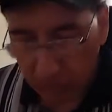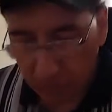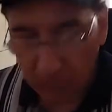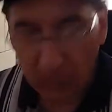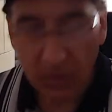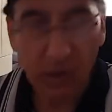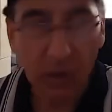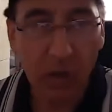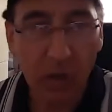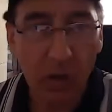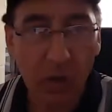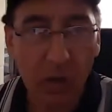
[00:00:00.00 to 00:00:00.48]

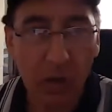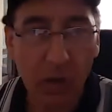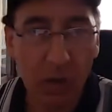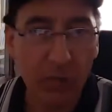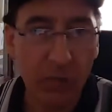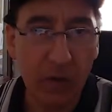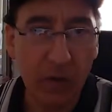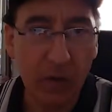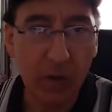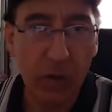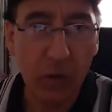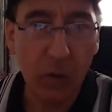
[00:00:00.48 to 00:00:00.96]
uh, a
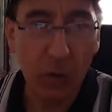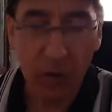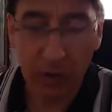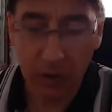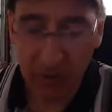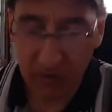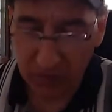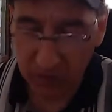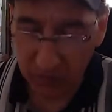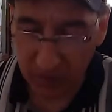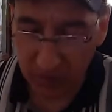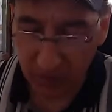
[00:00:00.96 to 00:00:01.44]
video on
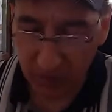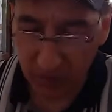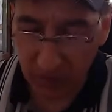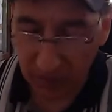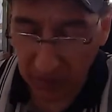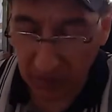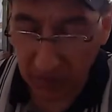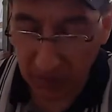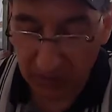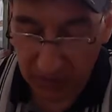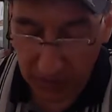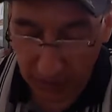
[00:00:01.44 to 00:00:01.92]
this here. I
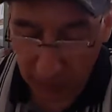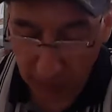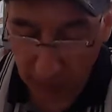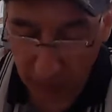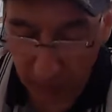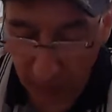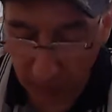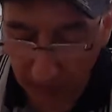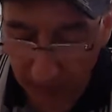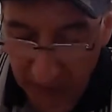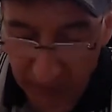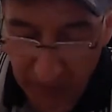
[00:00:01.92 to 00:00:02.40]
know it sounds
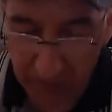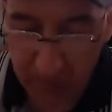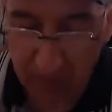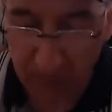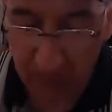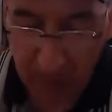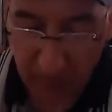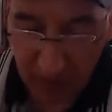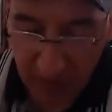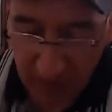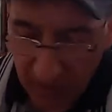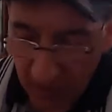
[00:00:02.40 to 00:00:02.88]
crazy,
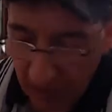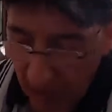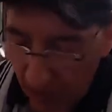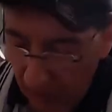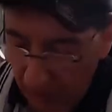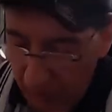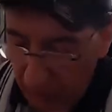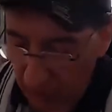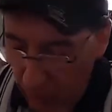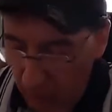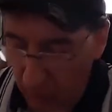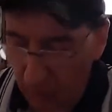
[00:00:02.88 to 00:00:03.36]
but I
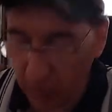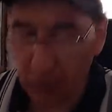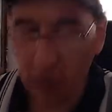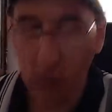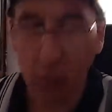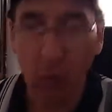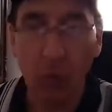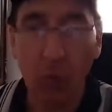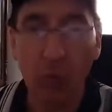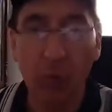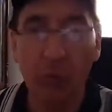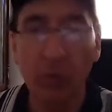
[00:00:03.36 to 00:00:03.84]
just want to
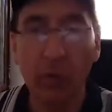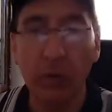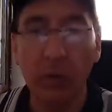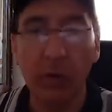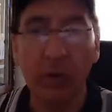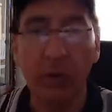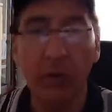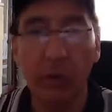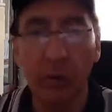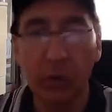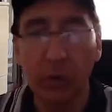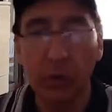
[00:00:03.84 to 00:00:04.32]
go over it
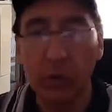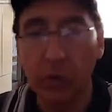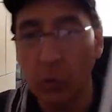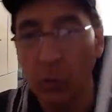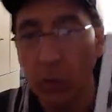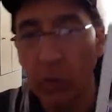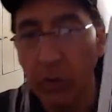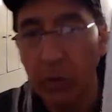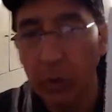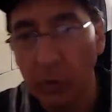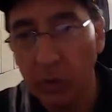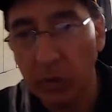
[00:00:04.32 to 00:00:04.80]
like really
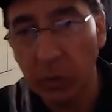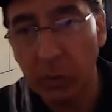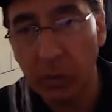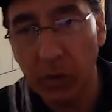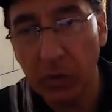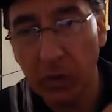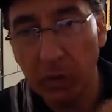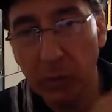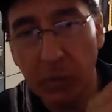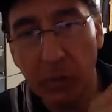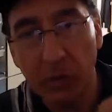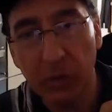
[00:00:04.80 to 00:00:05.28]
quick with the
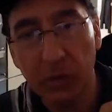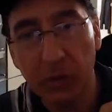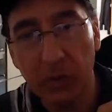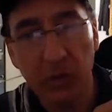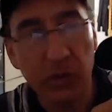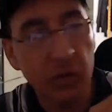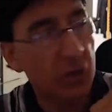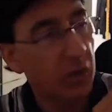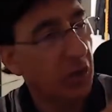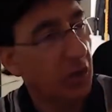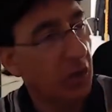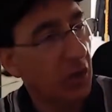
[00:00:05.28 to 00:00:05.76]
people and
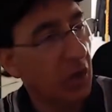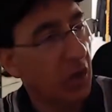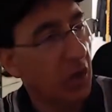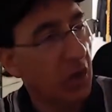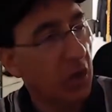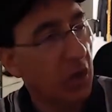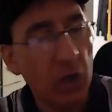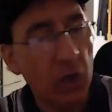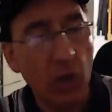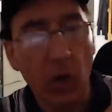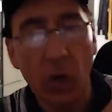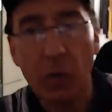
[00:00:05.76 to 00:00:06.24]
just
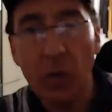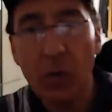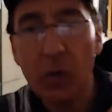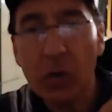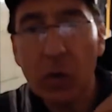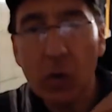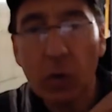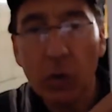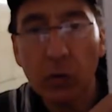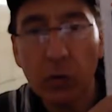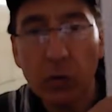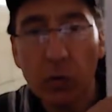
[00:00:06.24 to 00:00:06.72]
you know maybe
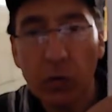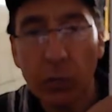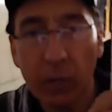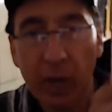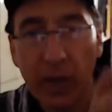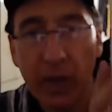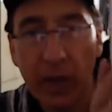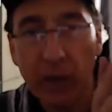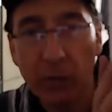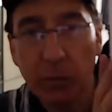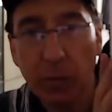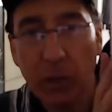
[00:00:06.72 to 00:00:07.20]
go through
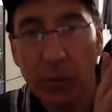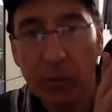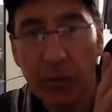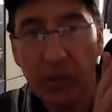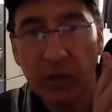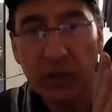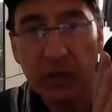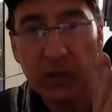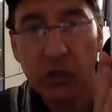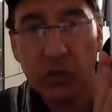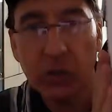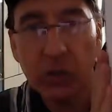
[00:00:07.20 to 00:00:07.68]
page by
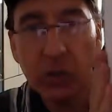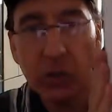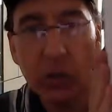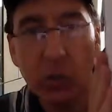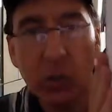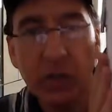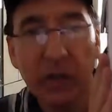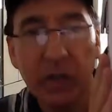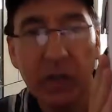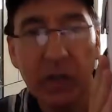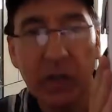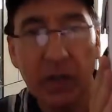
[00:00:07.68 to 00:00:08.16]
page just show them
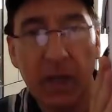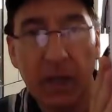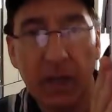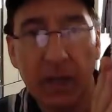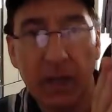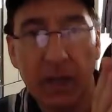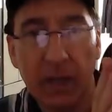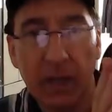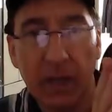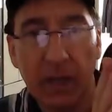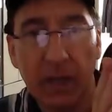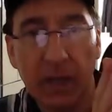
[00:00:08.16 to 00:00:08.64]
what they're
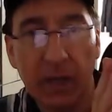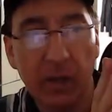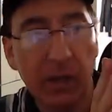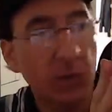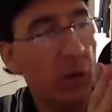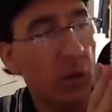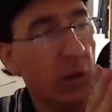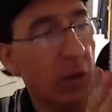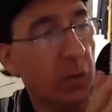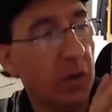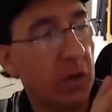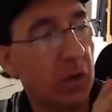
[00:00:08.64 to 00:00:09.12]
getting ahead of
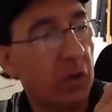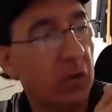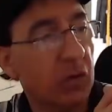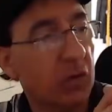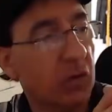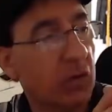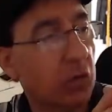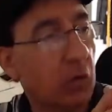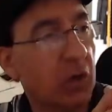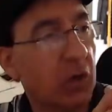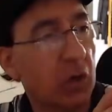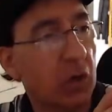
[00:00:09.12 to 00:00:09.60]
time you know
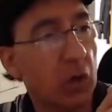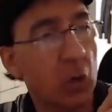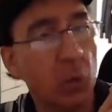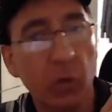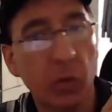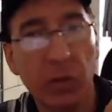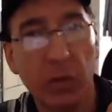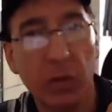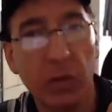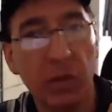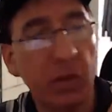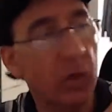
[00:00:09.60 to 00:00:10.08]
this way you know
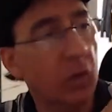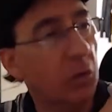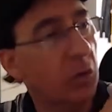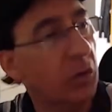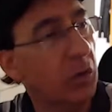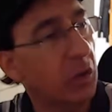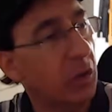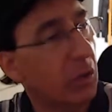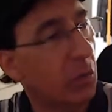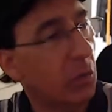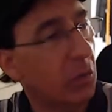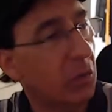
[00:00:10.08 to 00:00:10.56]
what you you know
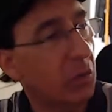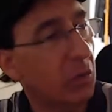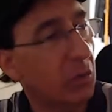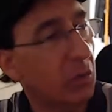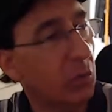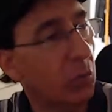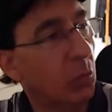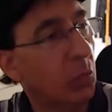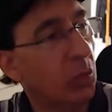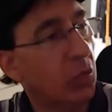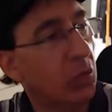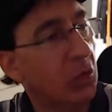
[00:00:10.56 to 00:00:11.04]
you know what
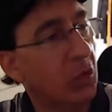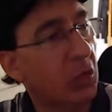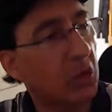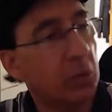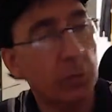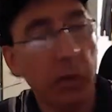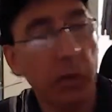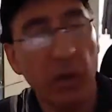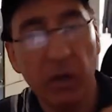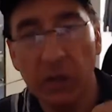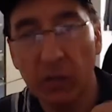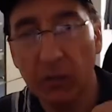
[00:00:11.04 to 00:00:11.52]
what to
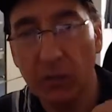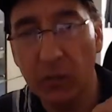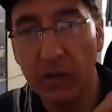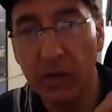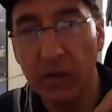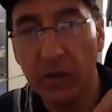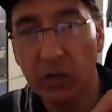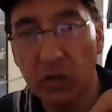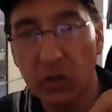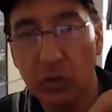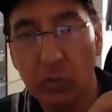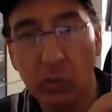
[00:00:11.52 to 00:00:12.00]
expect if you
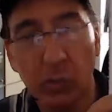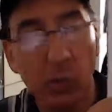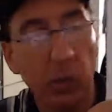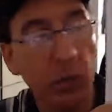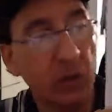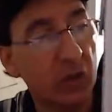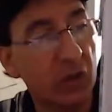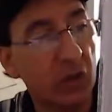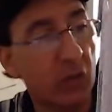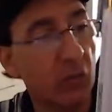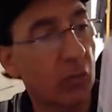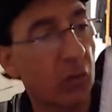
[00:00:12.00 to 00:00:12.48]
get this book
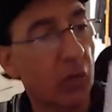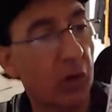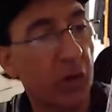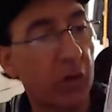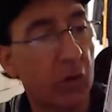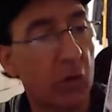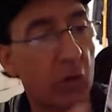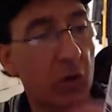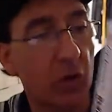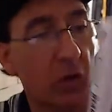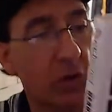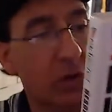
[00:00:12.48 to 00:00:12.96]
it's in really
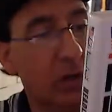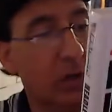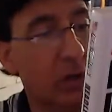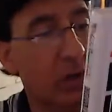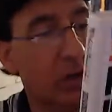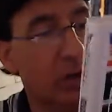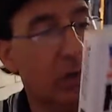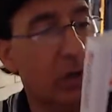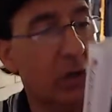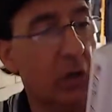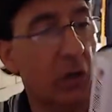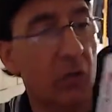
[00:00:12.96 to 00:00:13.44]
good
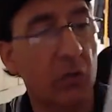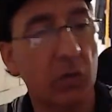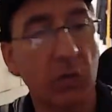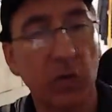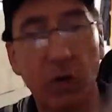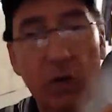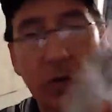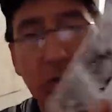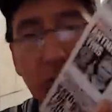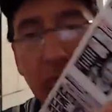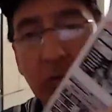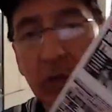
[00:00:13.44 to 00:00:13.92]
condition though you
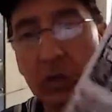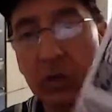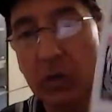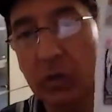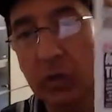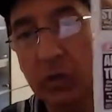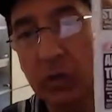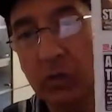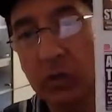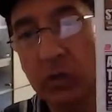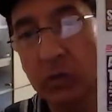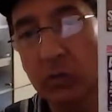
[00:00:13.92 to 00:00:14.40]
know it really
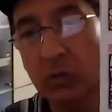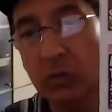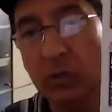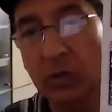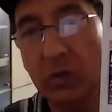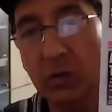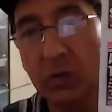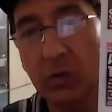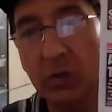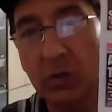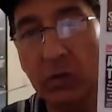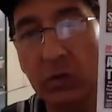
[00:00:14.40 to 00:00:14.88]
is it's really
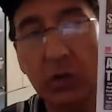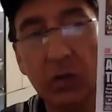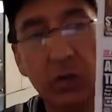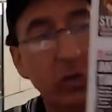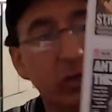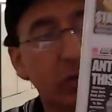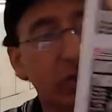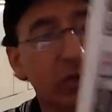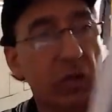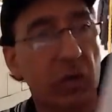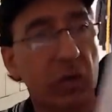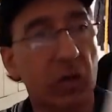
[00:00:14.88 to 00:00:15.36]
in good condition